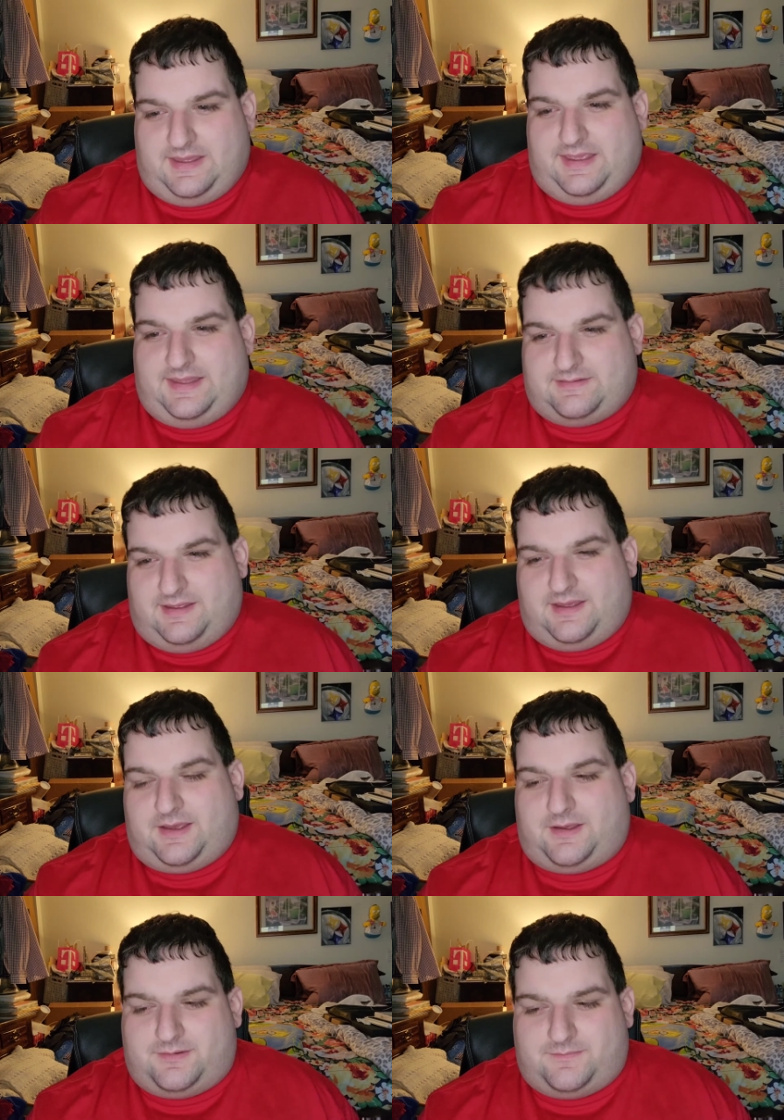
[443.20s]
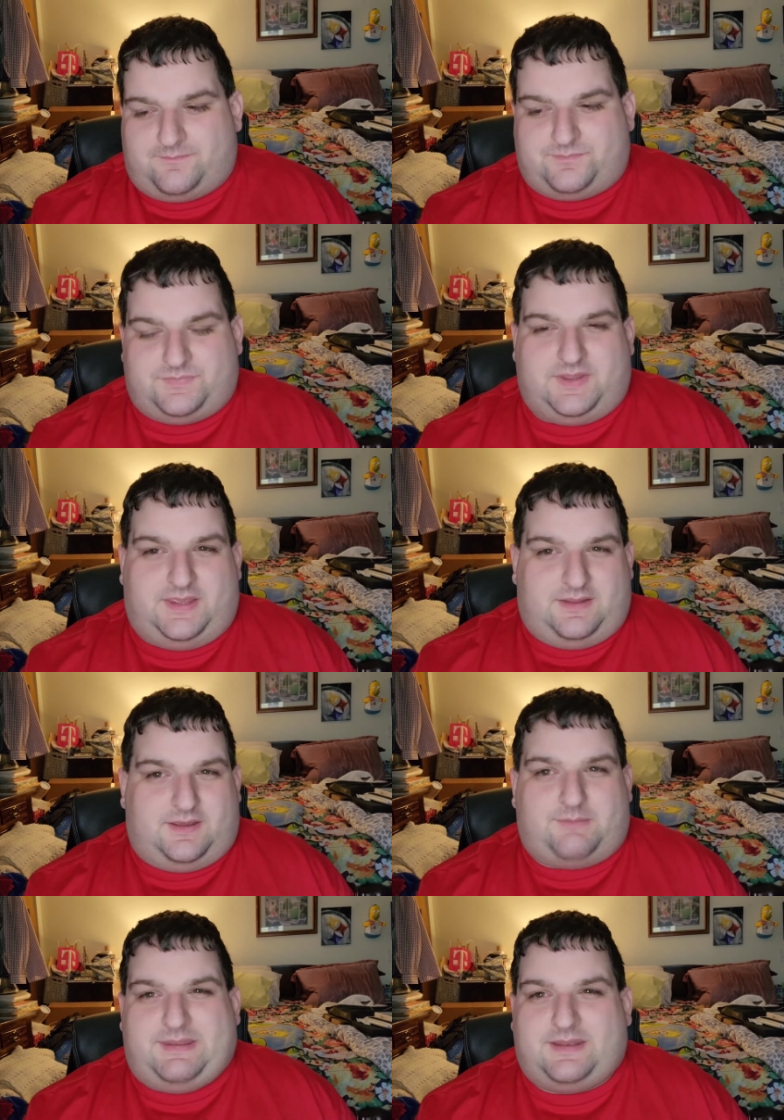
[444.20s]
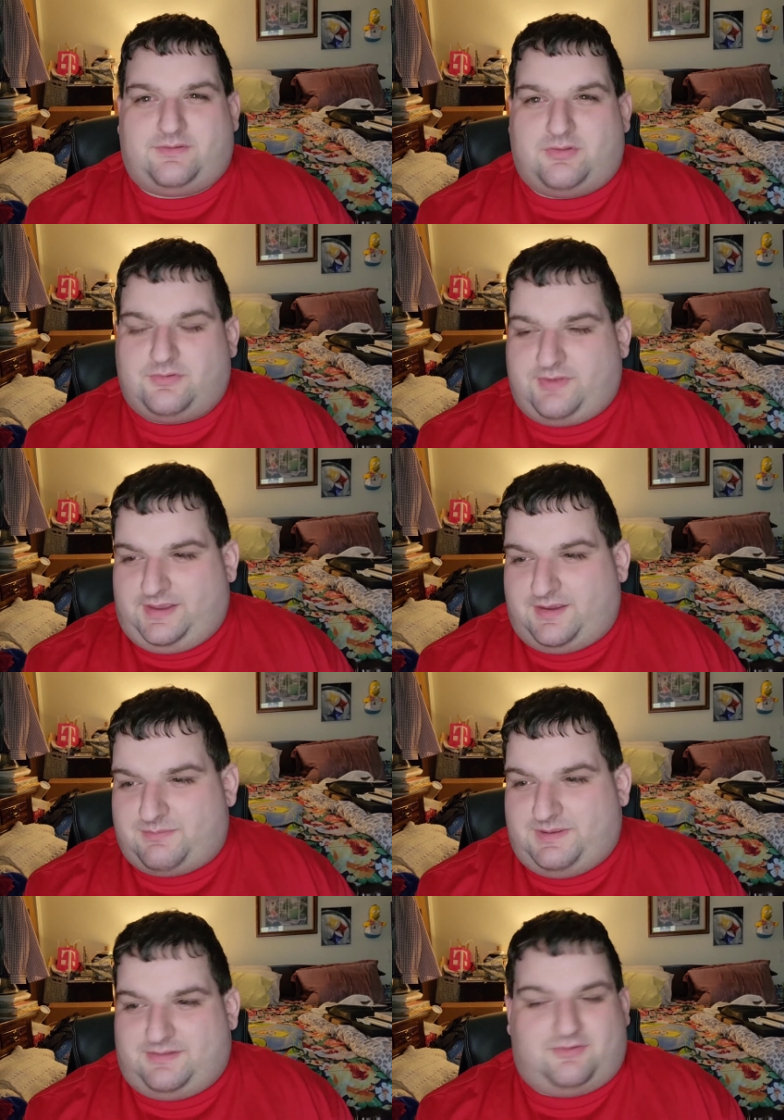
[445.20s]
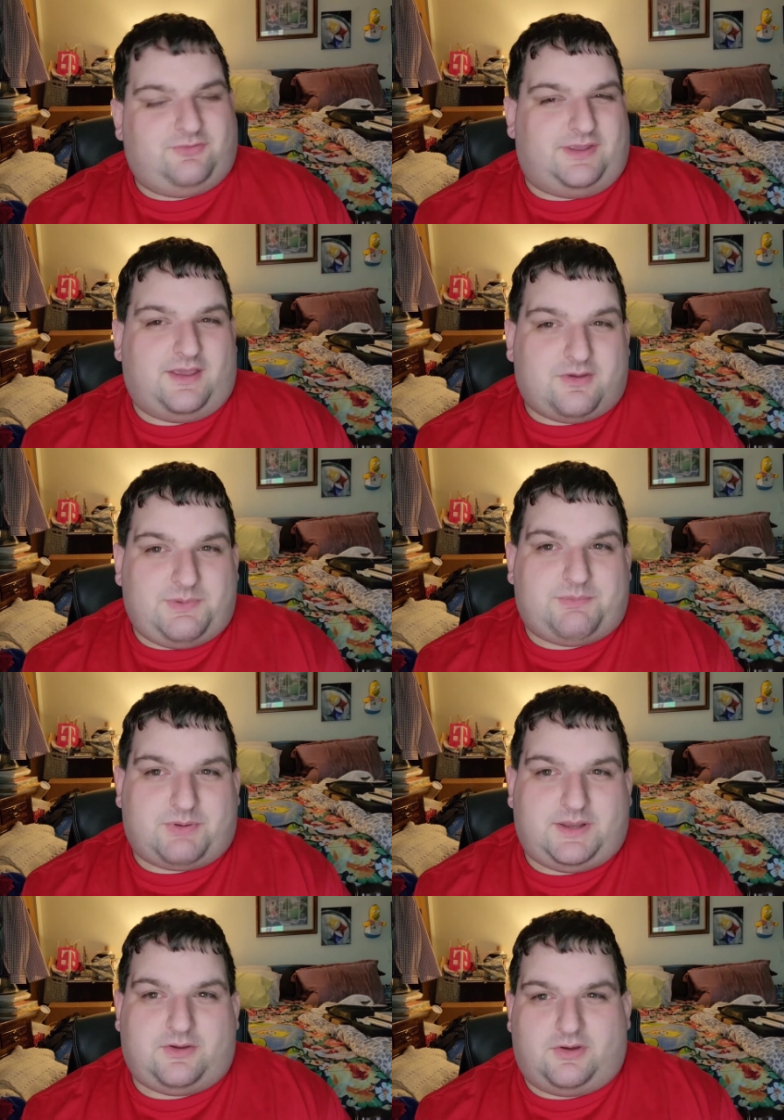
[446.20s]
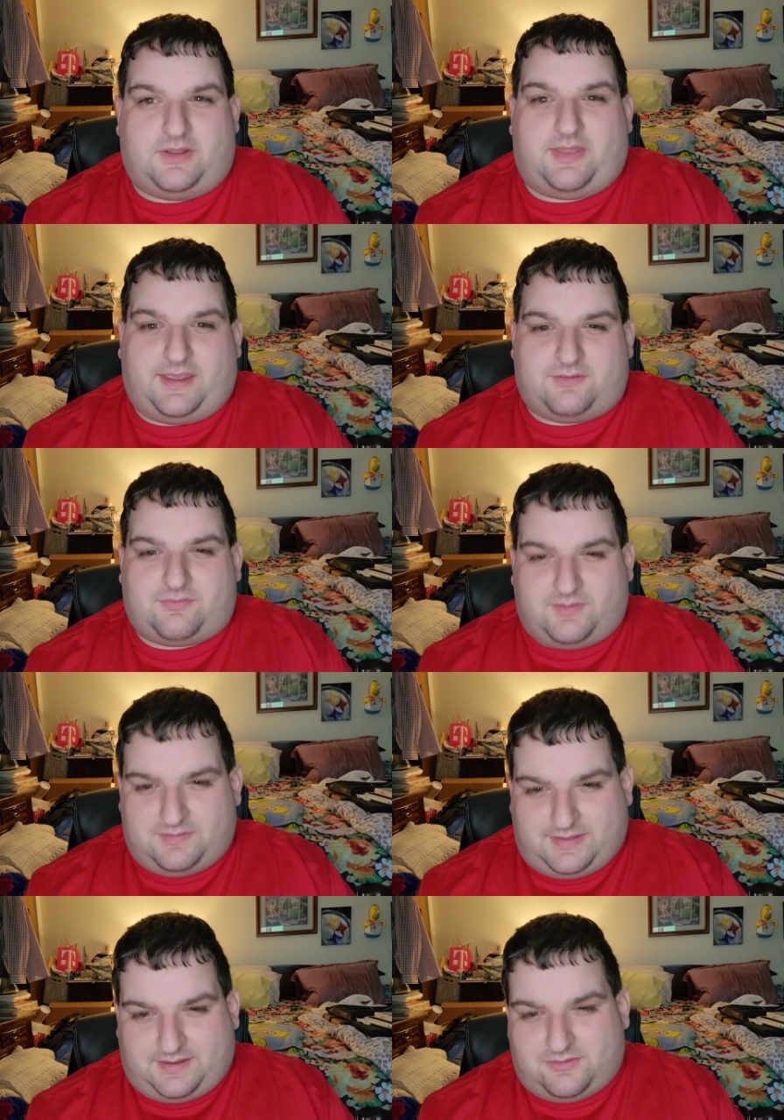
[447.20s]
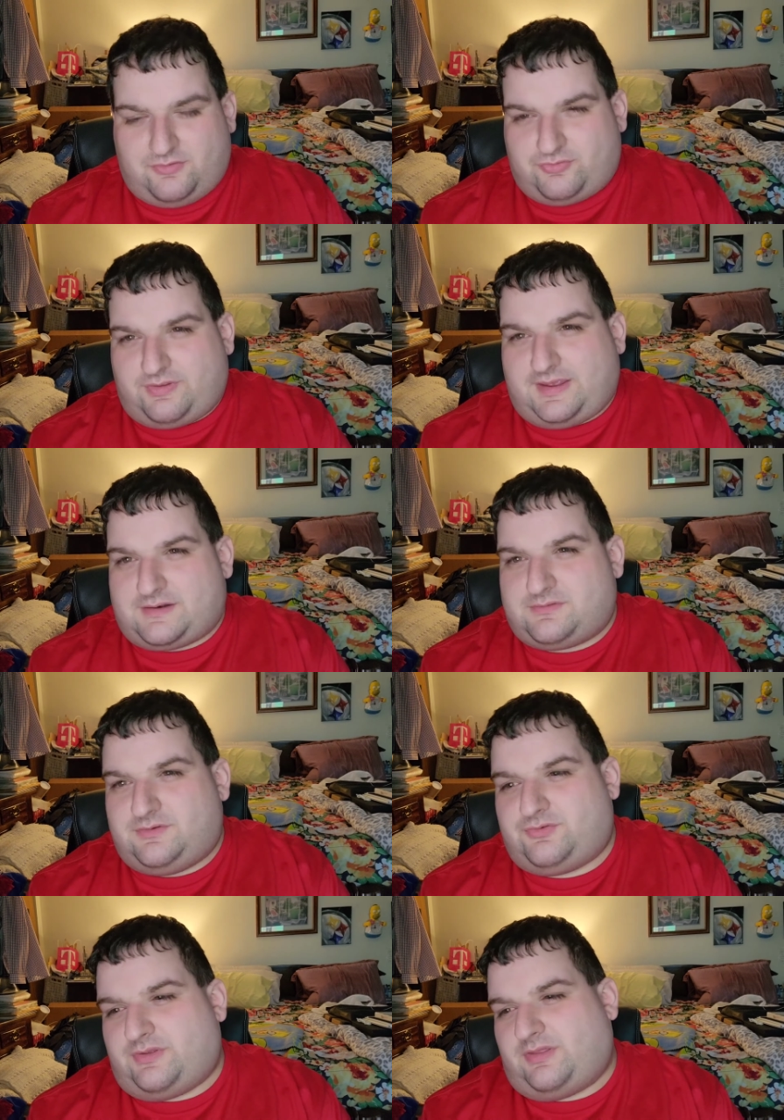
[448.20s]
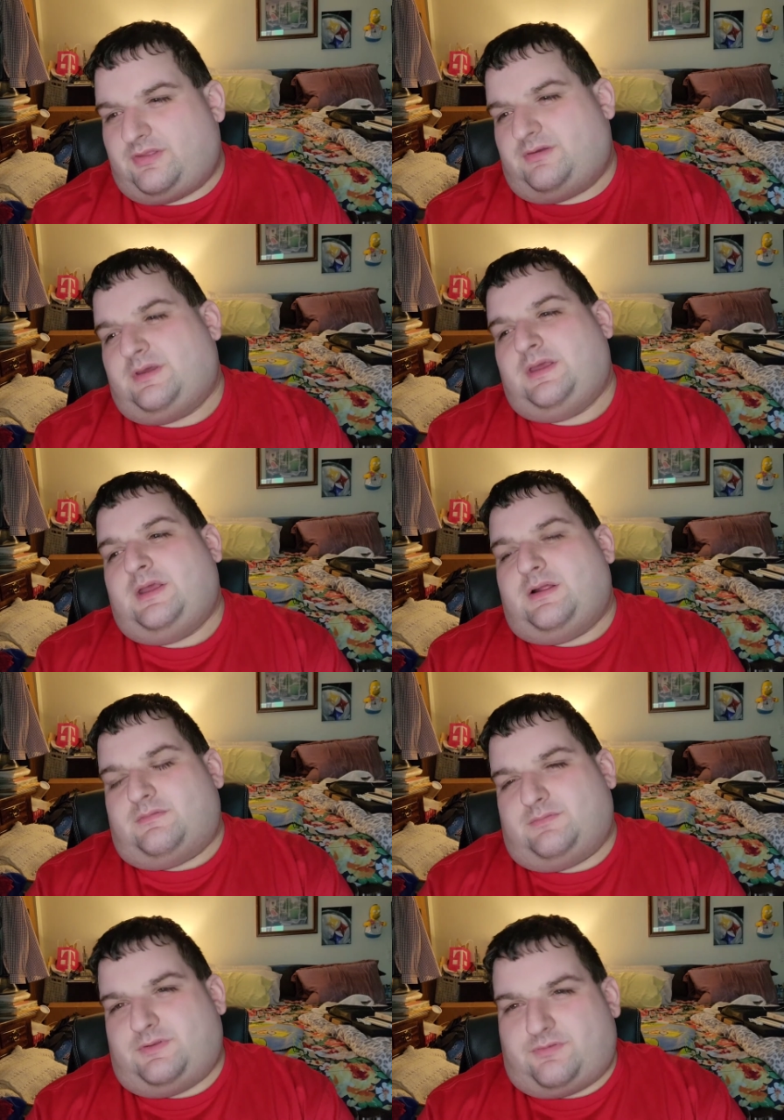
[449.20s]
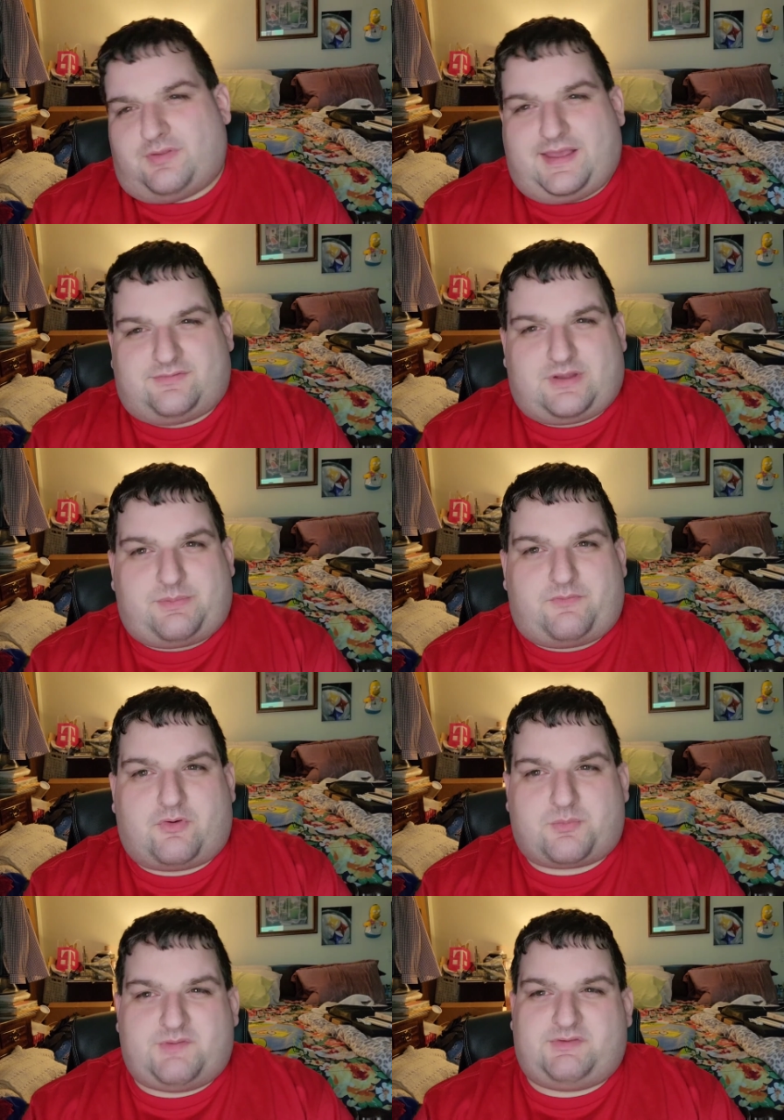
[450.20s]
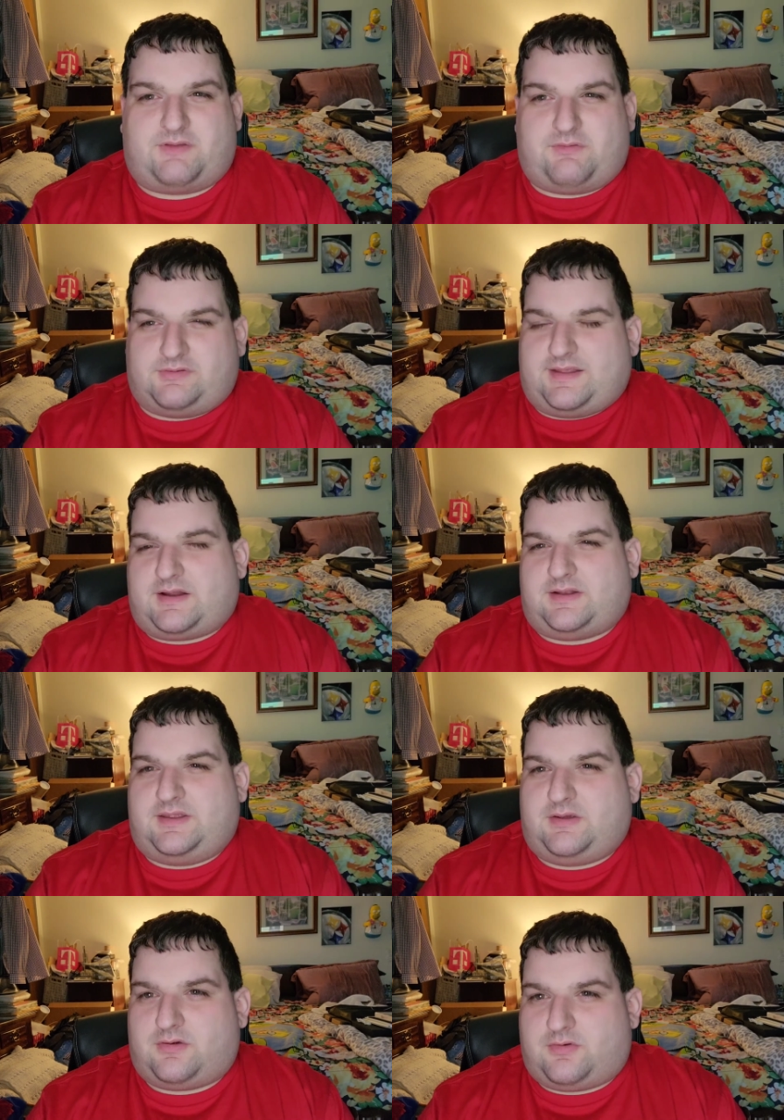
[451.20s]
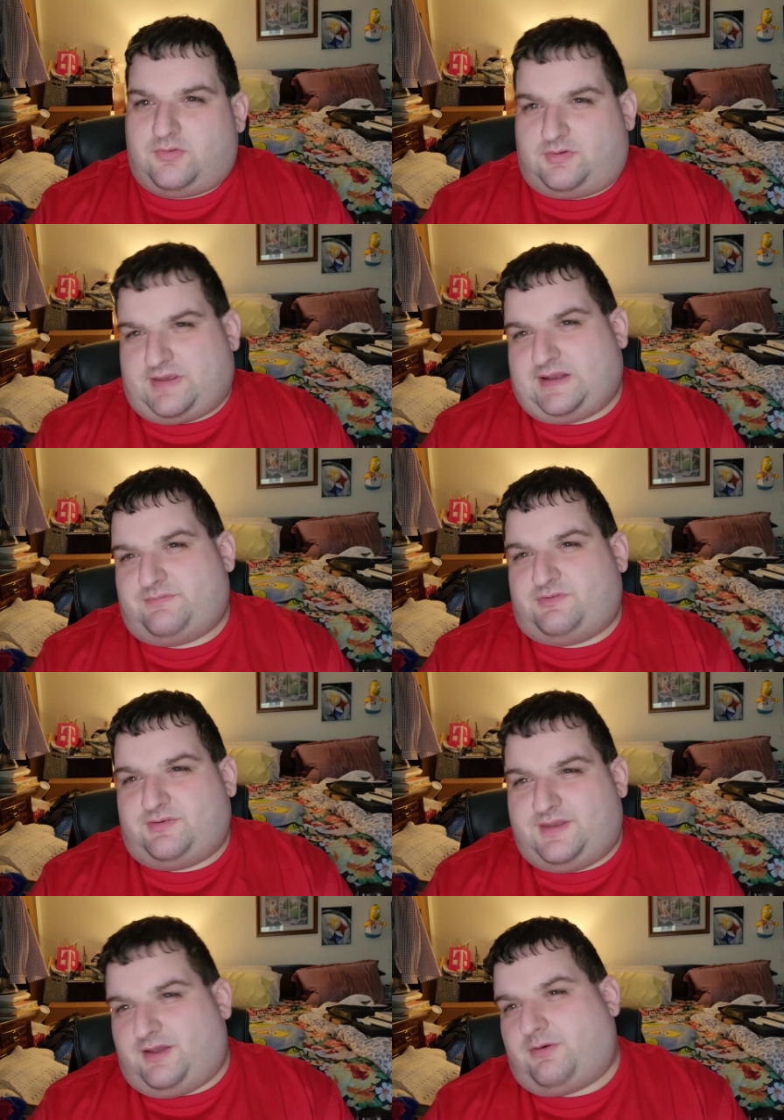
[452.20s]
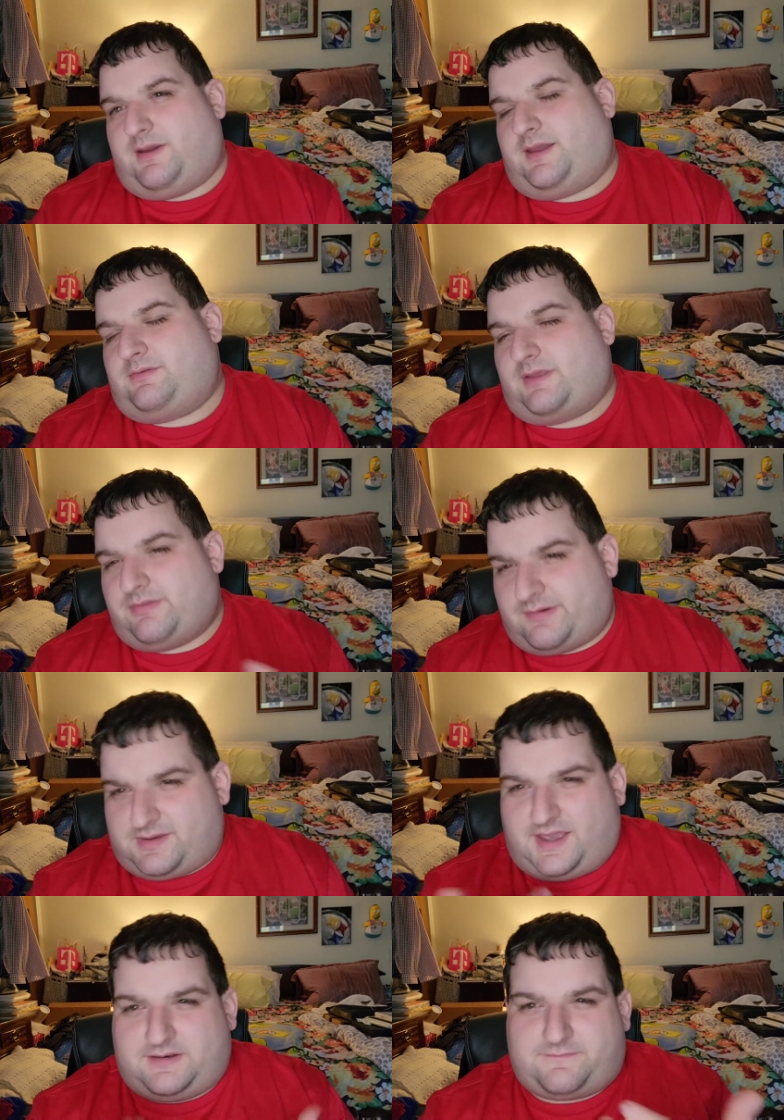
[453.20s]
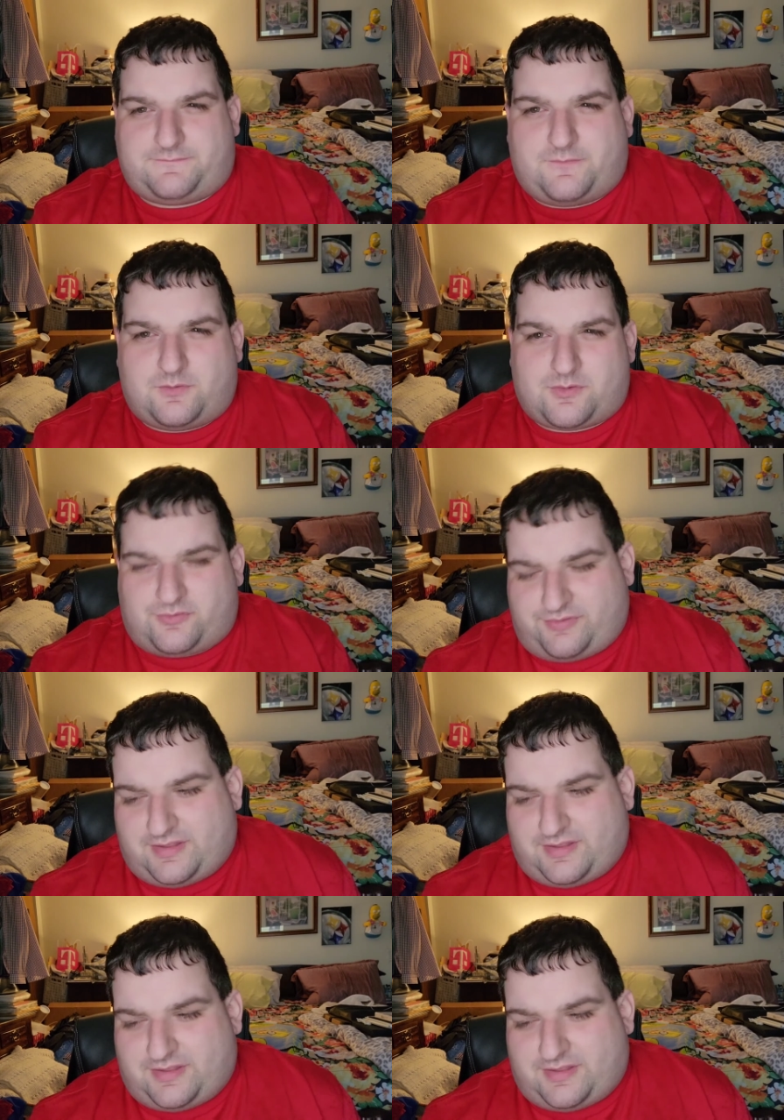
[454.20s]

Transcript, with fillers: and uh, I mean, it looks like it could be looks like it could be pretty good. Like it's like usually I don't usually this the last couple of horror movies I've looked at on here look kind of generic. They look kind of forced.